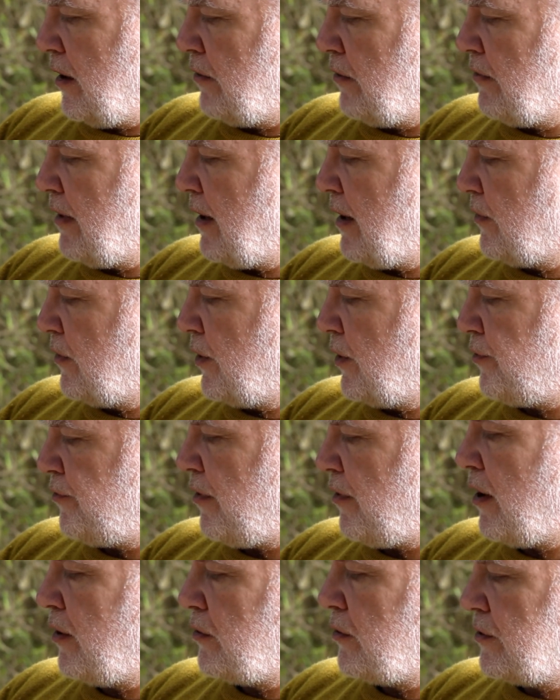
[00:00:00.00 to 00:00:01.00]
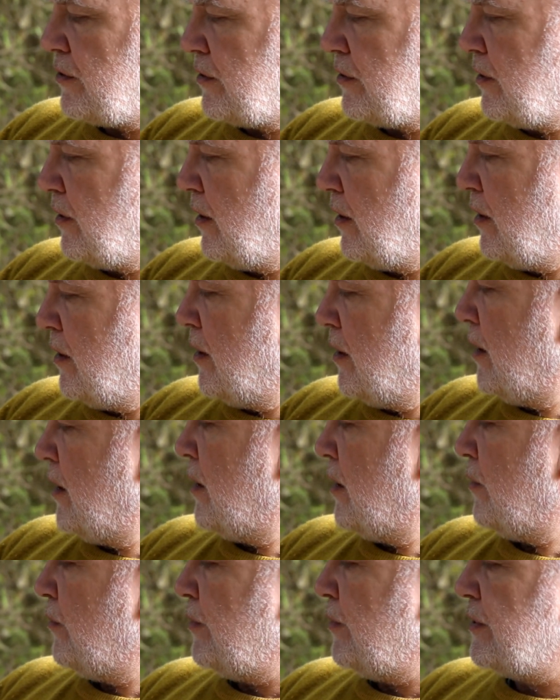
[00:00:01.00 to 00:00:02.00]
around the throat,
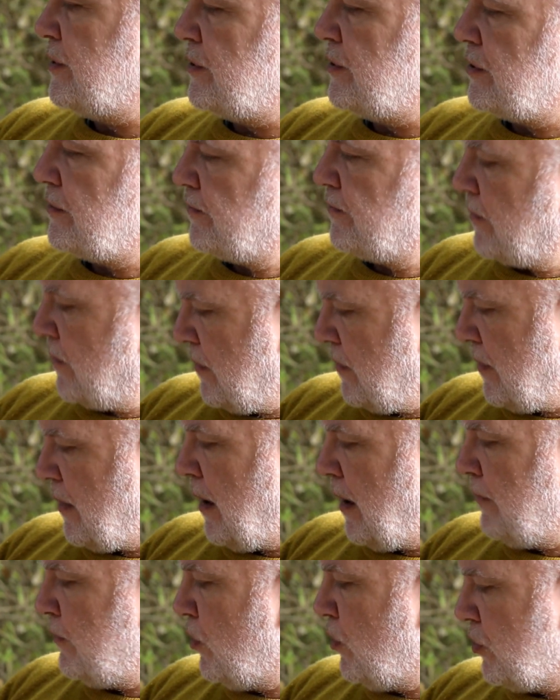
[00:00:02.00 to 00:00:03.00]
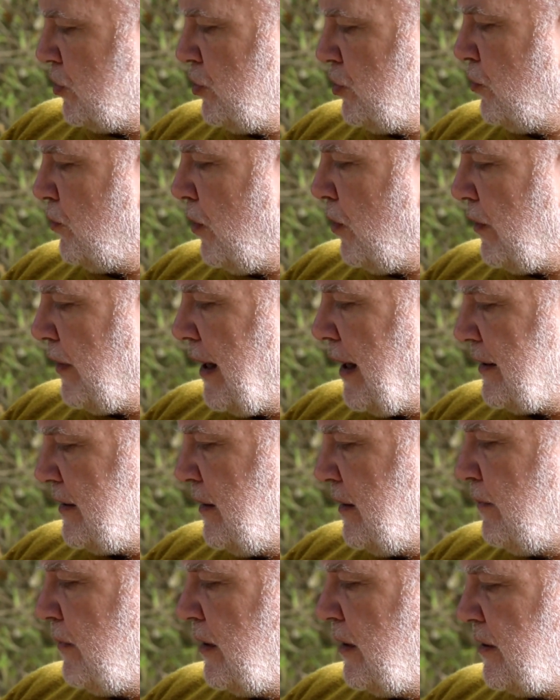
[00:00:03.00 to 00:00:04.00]
which I'm not sure what that
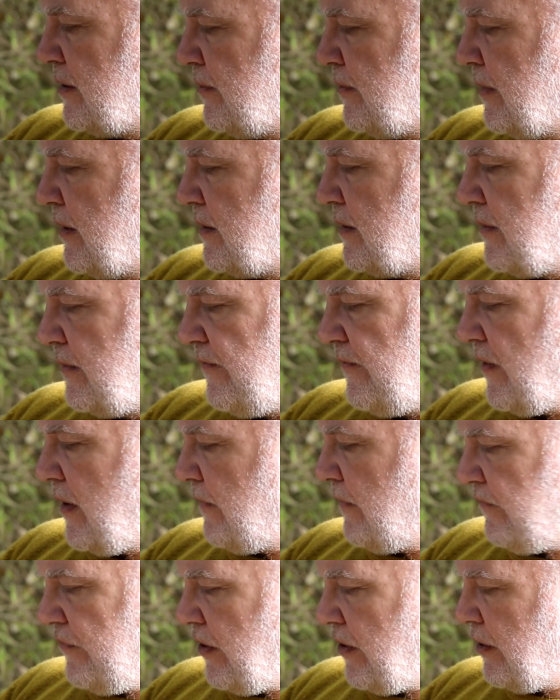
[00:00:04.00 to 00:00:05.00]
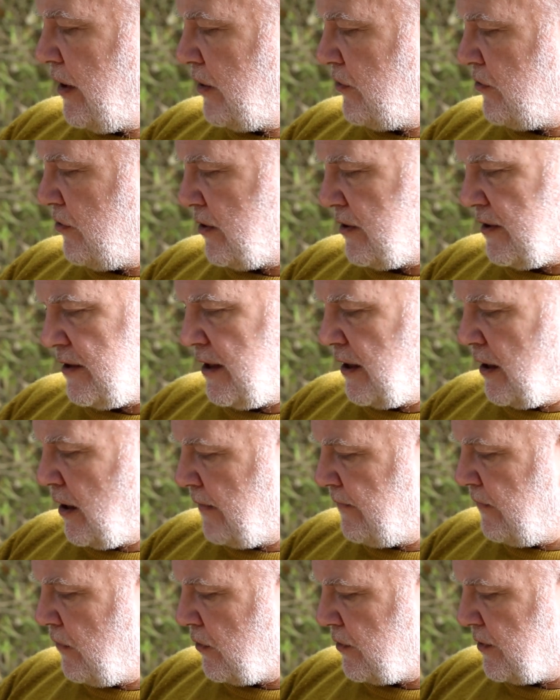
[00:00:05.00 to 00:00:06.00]
symbolism is. Very interesting,
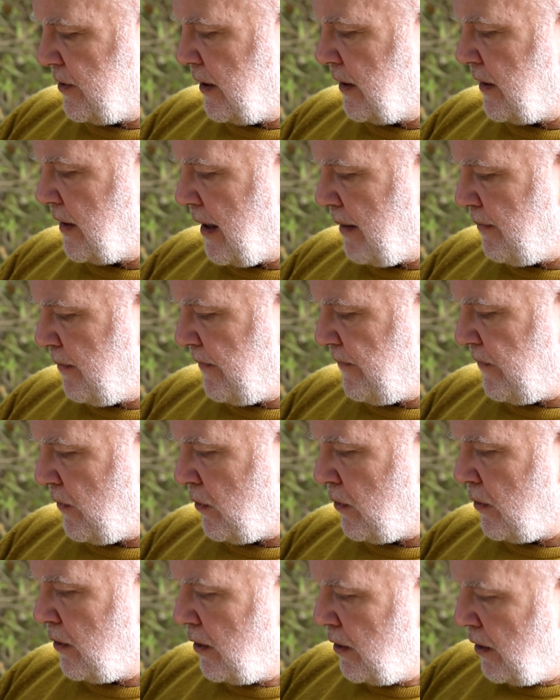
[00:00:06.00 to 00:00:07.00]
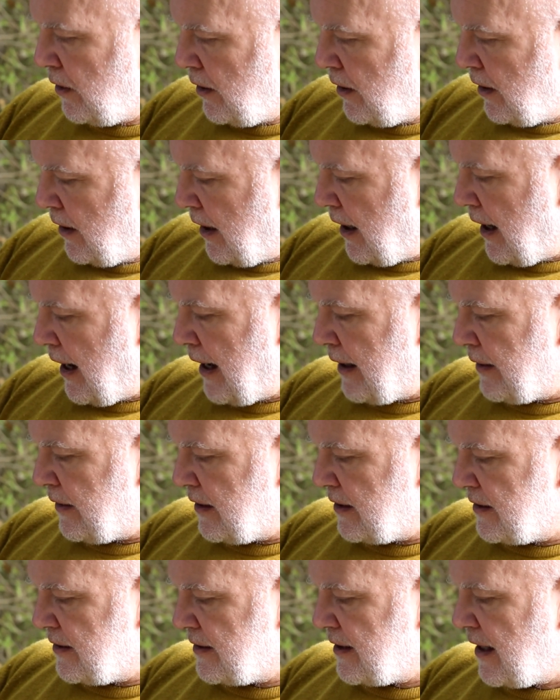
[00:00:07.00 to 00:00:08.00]
I've not seen that before. And the
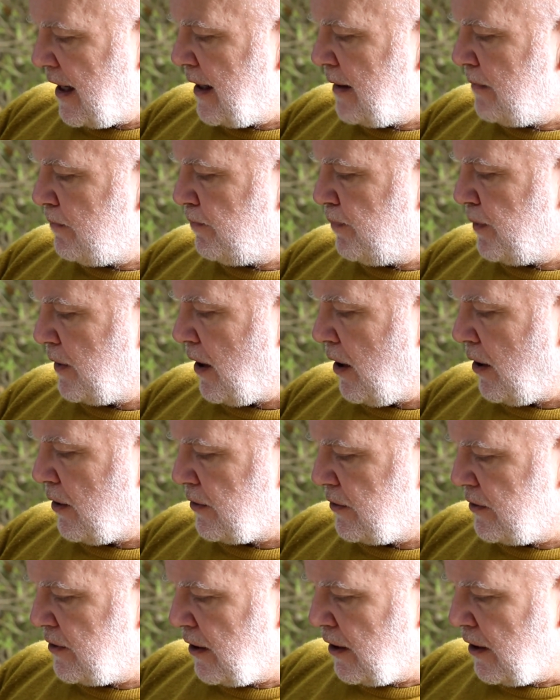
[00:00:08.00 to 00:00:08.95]
same plant